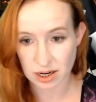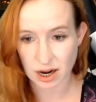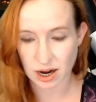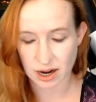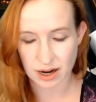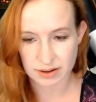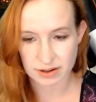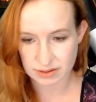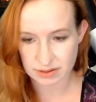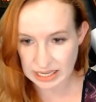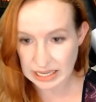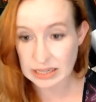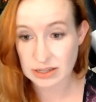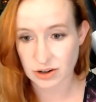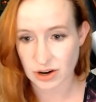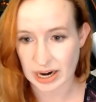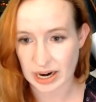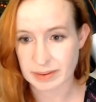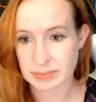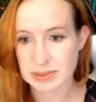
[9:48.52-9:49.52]

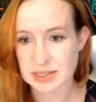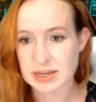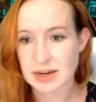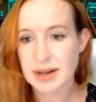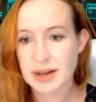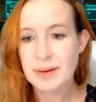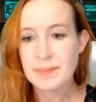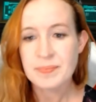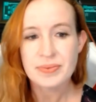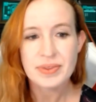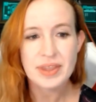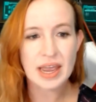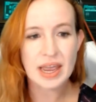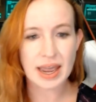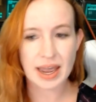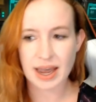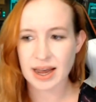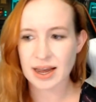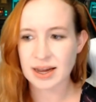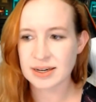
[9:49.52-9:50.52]
kilograms.
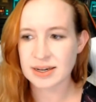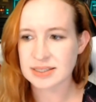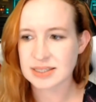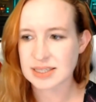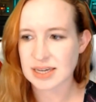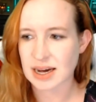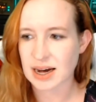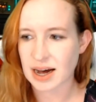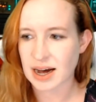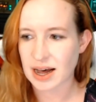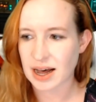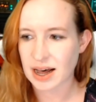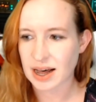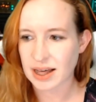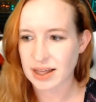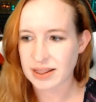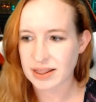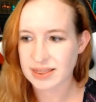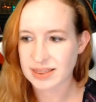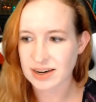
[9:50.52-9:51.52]
And
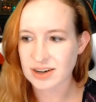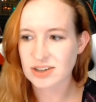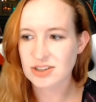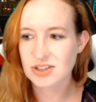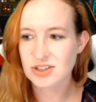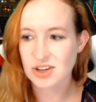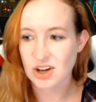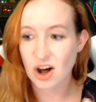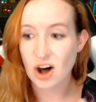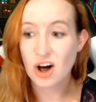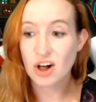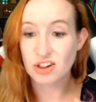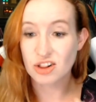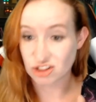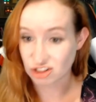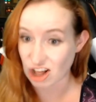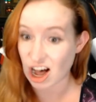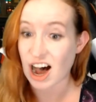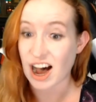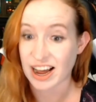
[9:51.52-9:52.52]
there's a
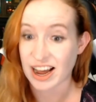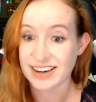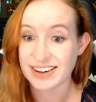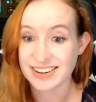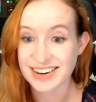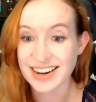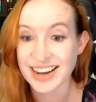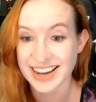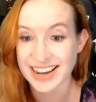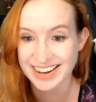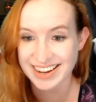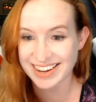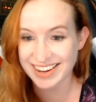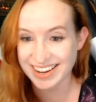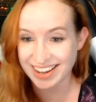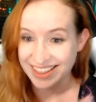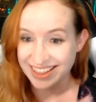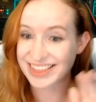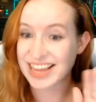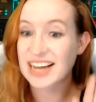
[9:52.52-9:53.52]
lot.
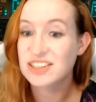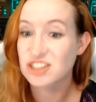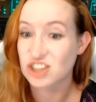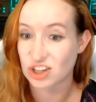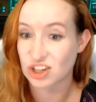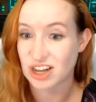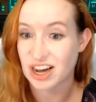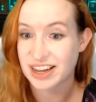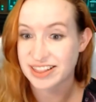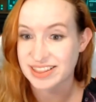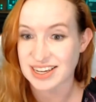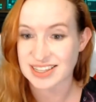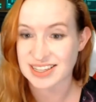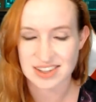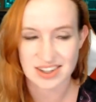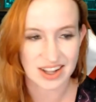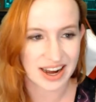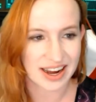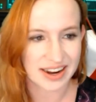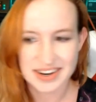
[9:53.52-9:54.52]
That's a lot. That's a
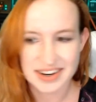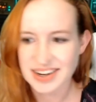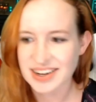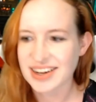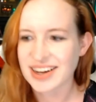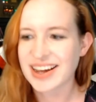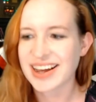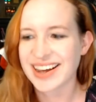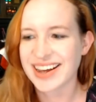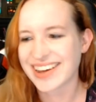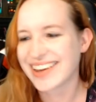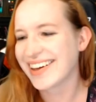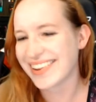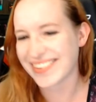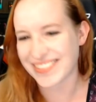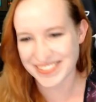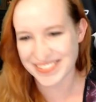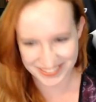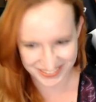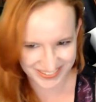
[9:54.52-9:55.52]
lot.
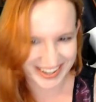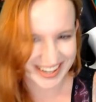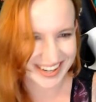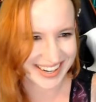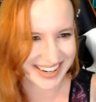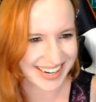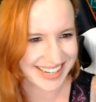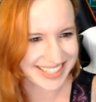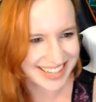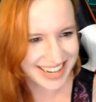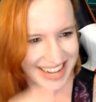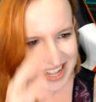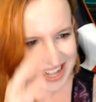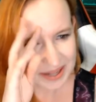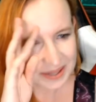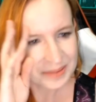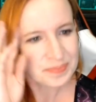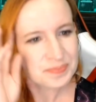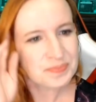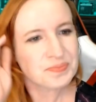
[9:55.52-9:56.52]
Very nice.
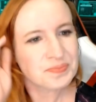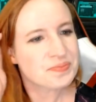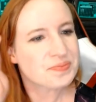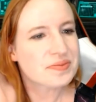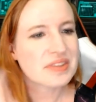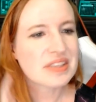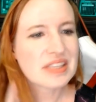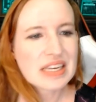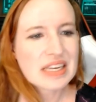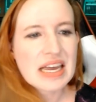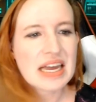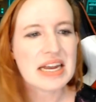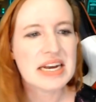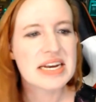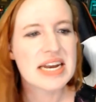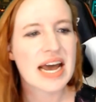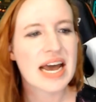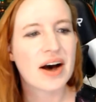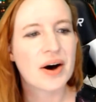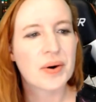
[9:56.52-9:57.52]

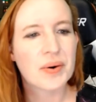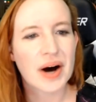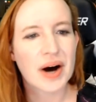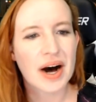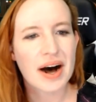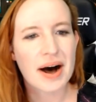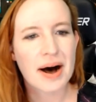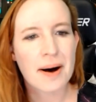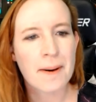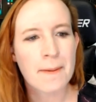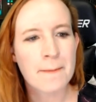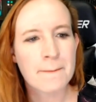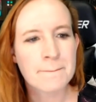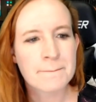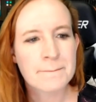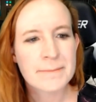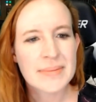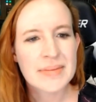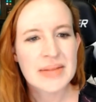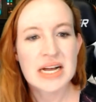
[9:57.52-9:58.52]
Now,
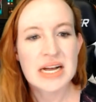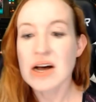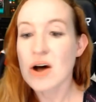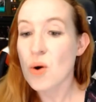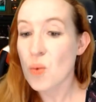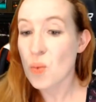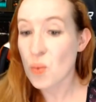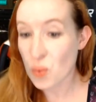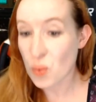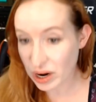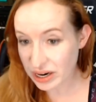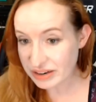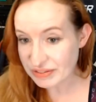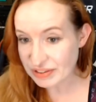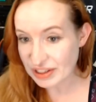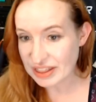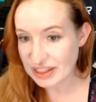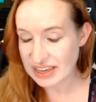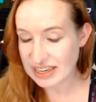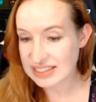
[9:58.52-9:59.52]
One of the
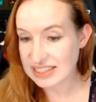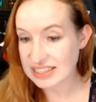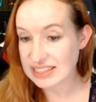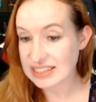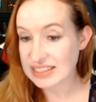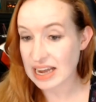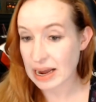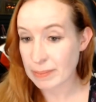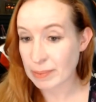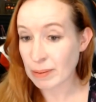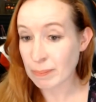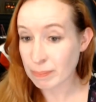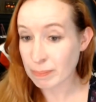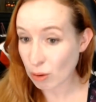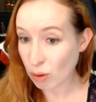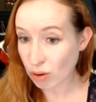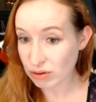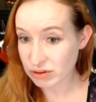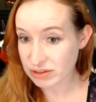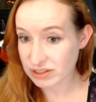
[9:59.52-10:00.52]
things that Simon
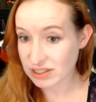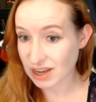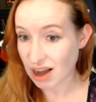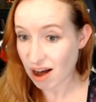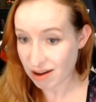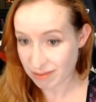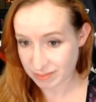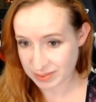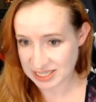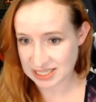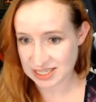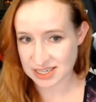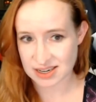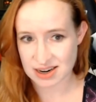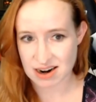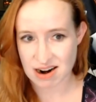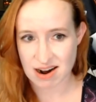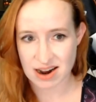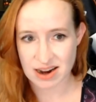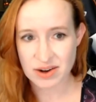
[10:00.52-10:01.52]
Bowles commented
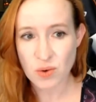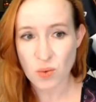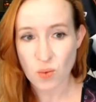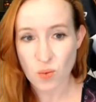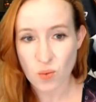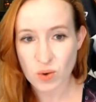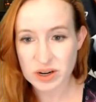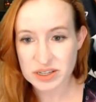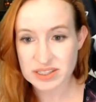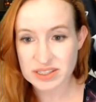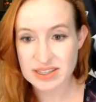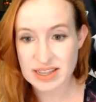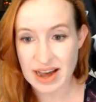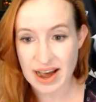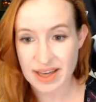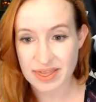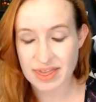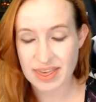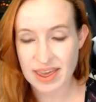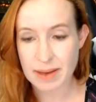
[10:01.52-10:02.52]
on was that
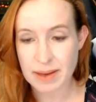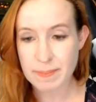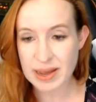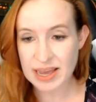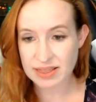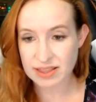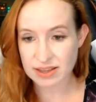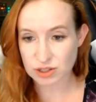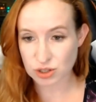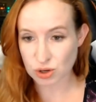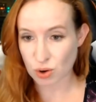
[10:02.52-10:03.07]
they made this whole